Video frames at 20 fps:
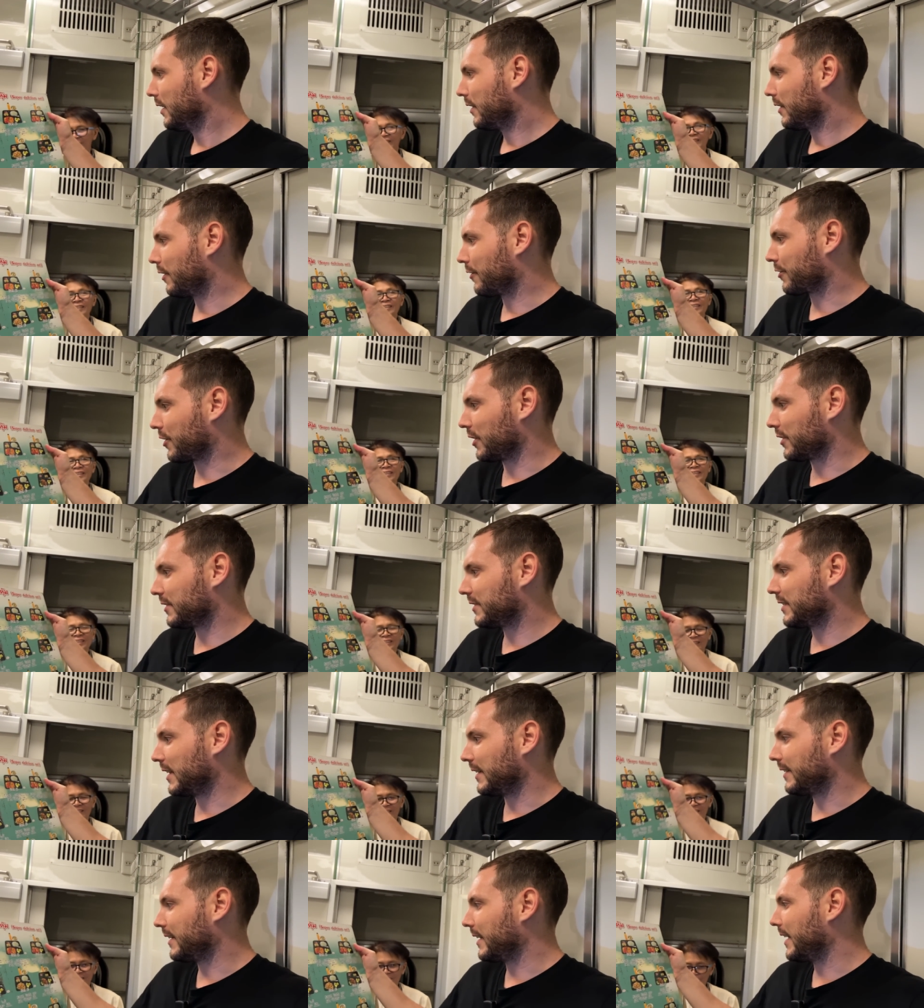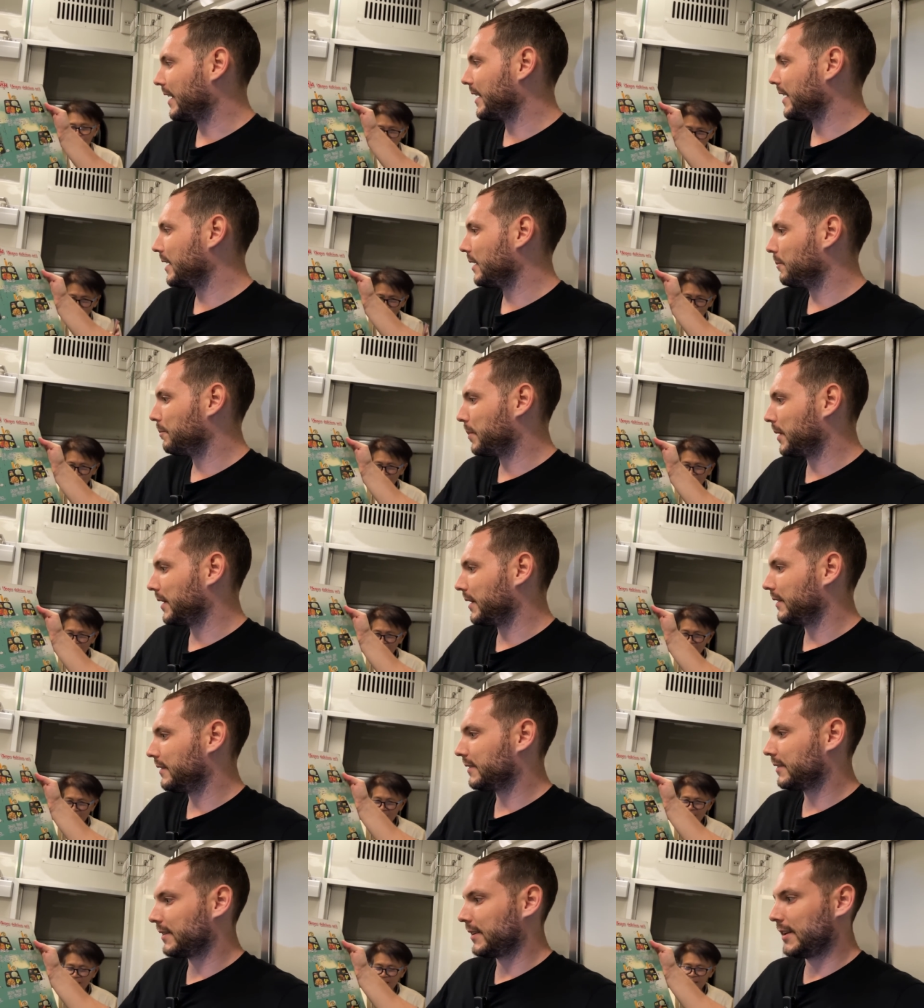They've got satay,
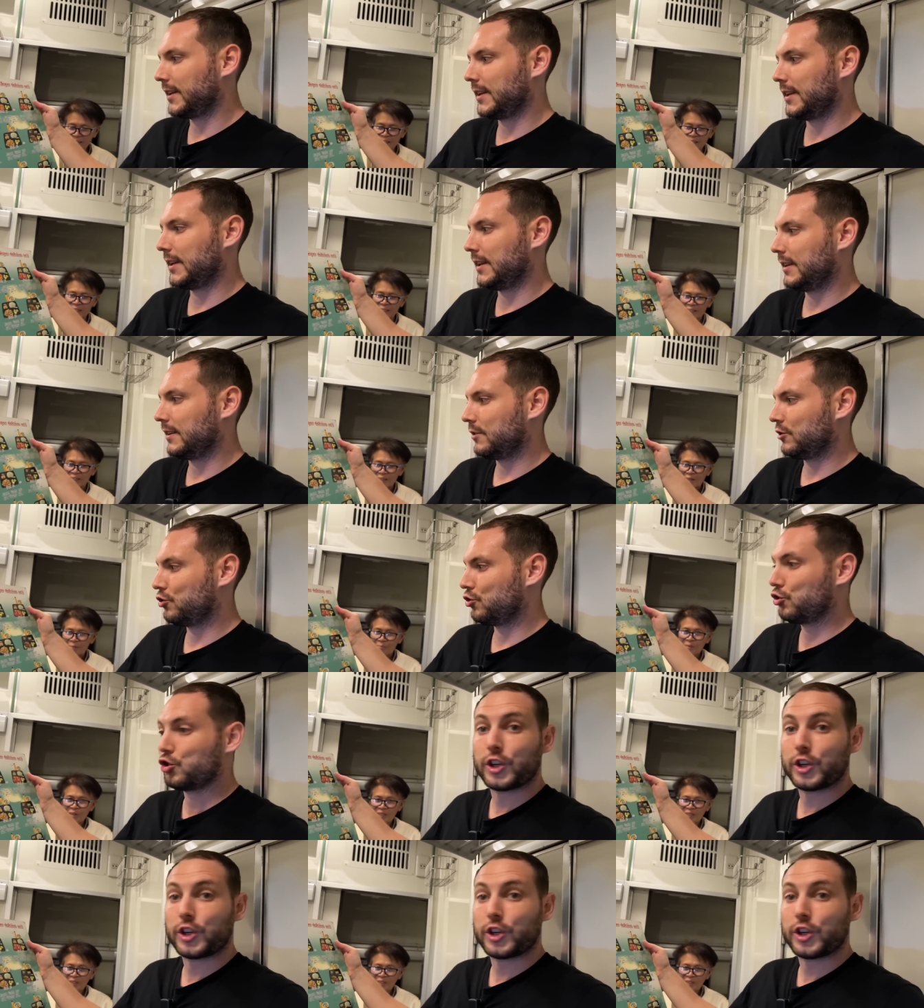BC,